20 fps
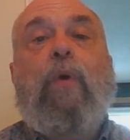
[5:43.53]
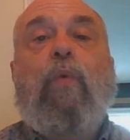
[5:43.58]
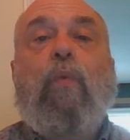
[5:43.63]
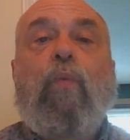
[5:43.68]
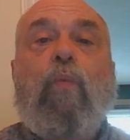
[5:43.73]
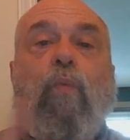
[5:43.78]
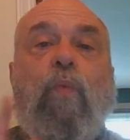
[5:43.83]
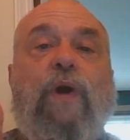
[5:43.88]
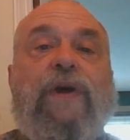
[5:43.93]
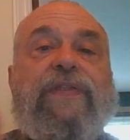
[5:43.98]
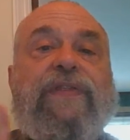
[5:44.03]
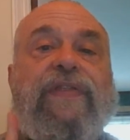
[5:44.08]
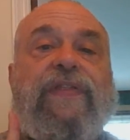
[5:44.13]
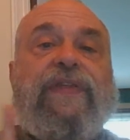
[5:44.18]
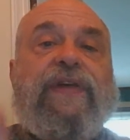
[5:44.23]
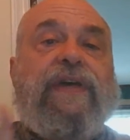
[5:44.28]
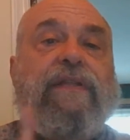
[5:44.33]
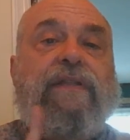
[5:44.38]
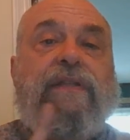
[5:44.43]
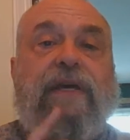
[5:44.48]
one
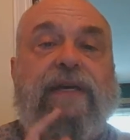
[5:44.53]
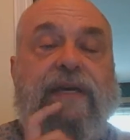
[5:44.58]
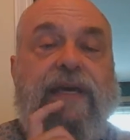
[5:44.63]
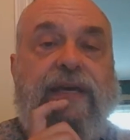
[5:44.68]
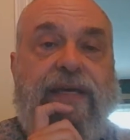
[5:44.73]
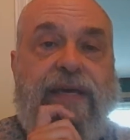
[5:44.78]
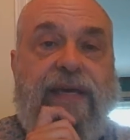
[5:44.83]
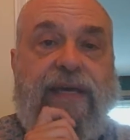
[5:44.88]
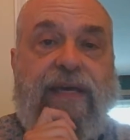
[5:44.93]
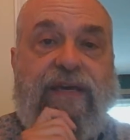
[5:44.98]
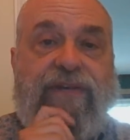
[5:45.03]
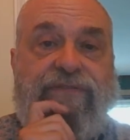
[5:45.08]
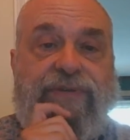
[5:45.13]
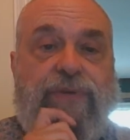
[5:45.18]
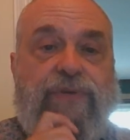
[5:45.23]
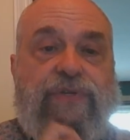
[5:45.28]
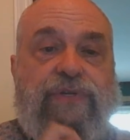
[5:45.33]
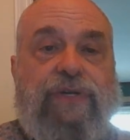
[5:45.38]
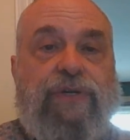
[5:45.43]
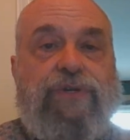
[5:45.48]
thing that can get
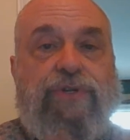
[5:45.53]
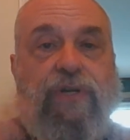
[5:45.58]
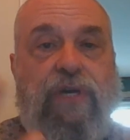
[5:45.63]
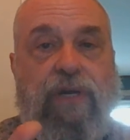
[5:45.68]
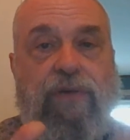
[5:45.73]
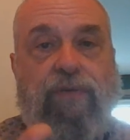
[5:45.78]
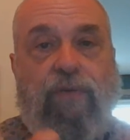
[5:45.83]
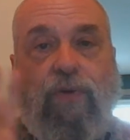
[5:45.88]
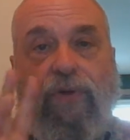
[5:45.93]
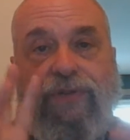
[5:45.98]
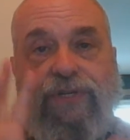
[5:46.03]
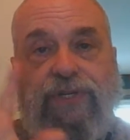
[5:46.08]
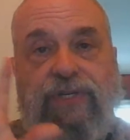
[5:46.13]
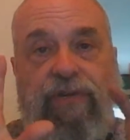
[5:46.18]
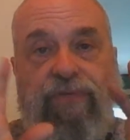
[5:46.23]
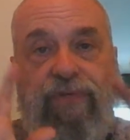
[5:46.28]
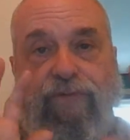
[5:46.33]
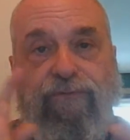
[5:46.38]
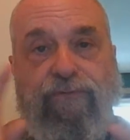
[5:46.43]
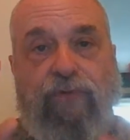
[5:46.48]
confusing, because you've got all these
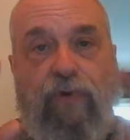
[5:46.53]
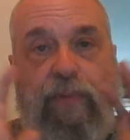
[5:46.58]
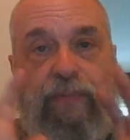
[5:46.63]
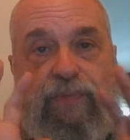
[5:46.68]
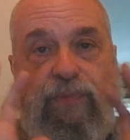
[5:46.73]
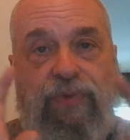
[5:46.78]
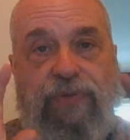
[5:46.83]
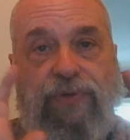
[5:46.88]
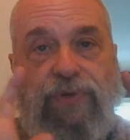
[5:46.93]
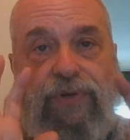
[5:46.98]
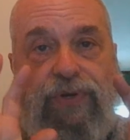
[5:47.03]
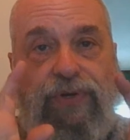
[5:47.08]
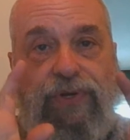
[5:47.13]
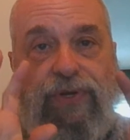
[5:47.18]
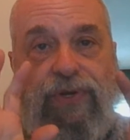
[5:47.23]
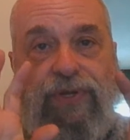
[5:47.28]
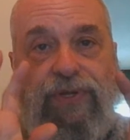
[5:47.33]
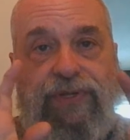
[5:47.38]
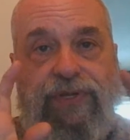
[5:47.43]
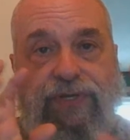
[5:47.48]
different forms with
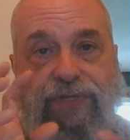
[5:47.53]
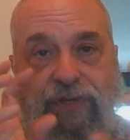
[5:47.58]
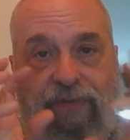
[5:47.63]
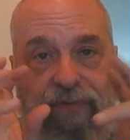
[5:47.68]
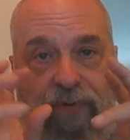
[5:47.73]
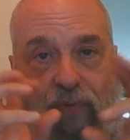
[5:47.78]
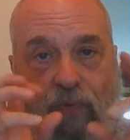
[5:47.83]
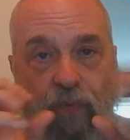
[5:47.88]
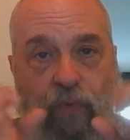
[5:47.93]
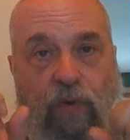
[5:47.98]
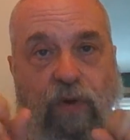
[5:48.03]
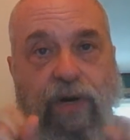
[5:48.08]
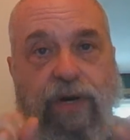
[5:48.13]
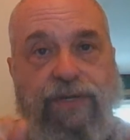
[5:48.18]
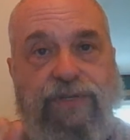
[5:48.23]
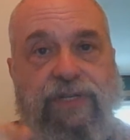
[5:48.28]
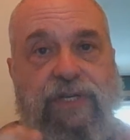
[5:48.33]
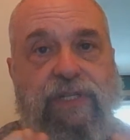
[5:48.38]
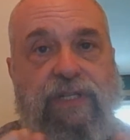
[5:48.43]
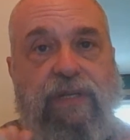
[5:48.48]
all these different
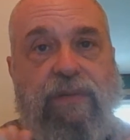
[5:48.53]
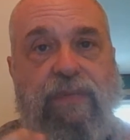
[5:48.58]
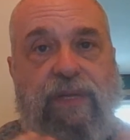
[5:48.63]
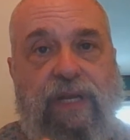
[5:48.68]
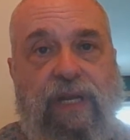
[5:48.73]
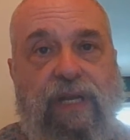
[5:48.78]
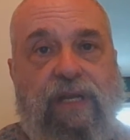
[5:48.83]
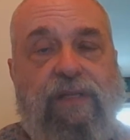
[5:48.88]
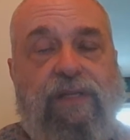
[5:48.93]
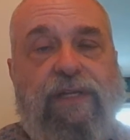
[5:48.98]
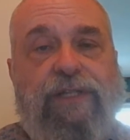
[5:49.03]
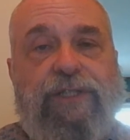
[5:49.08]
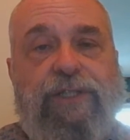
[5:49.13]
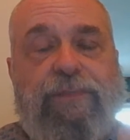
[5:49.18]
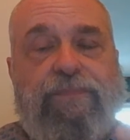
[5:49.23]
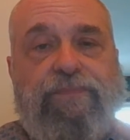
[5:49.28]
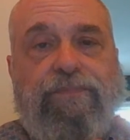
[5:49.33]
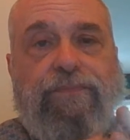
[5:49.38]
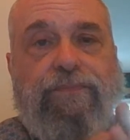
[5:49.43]
words in them in English,